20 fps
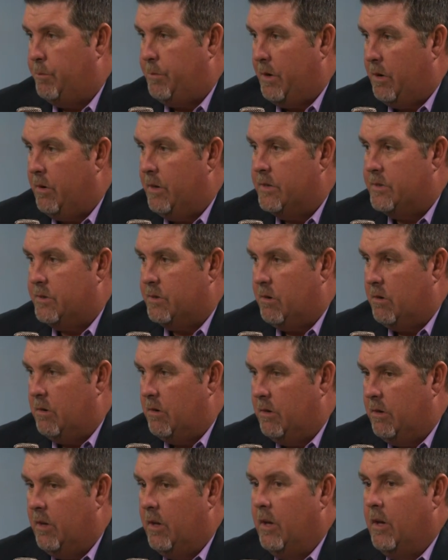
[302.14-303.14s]
period
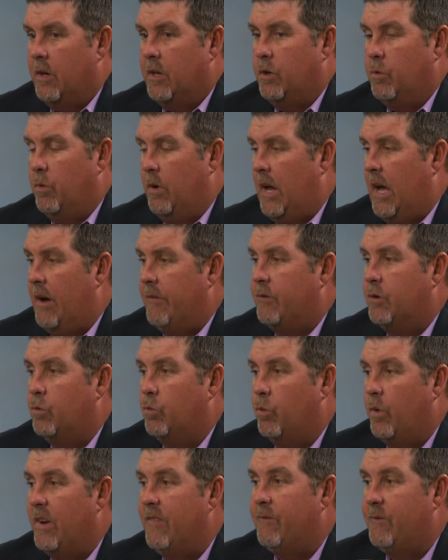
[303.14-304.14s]
certain, you would have
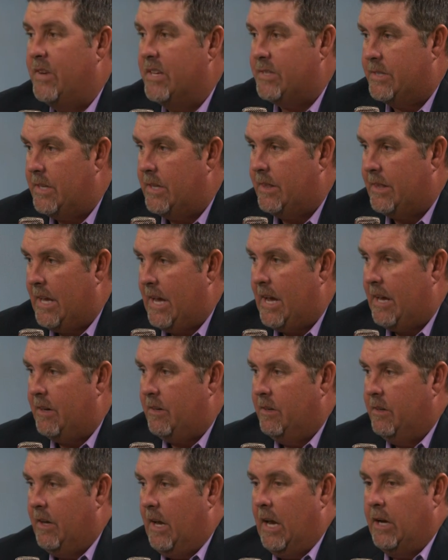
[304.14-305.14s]
to revisit
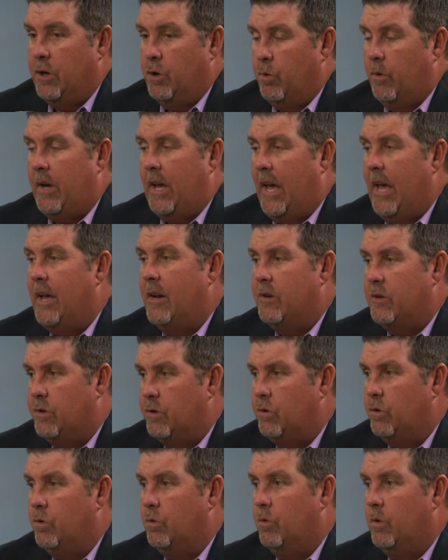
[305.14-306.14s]
that, mm-hmm. and you can
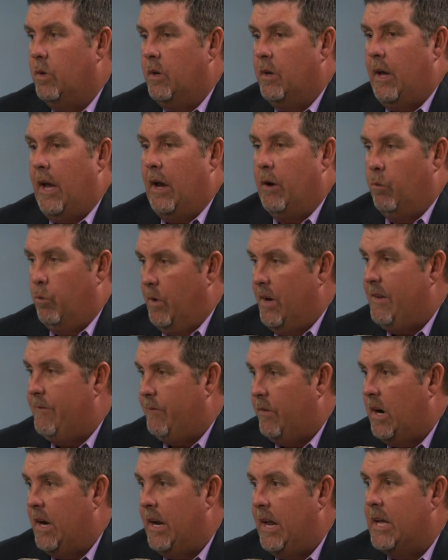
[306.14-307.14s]
do a
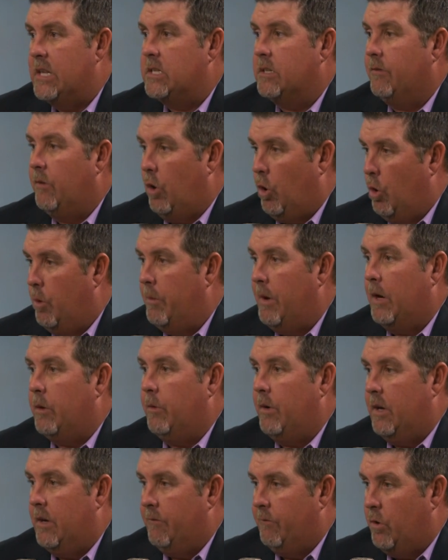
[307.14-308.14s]
refinance of a home
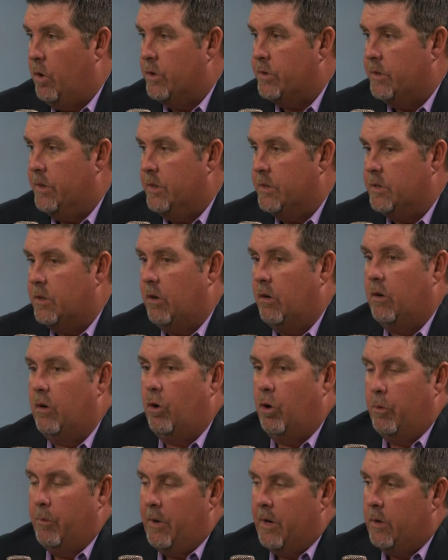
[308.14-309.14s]
equity conversion. Mm-hmm. It's called a
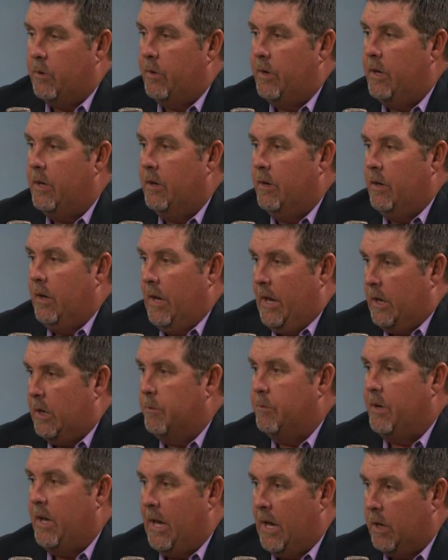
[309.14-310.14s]
home equity a
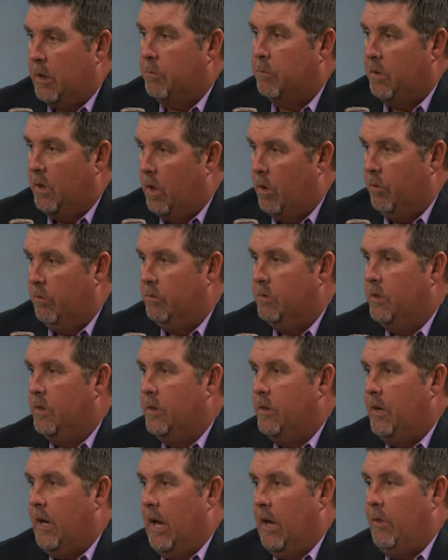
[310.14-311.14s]
HECM to HECM loan.
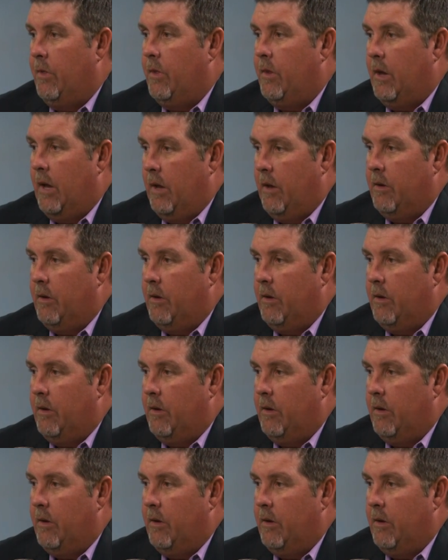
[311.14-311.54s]
And, so, so,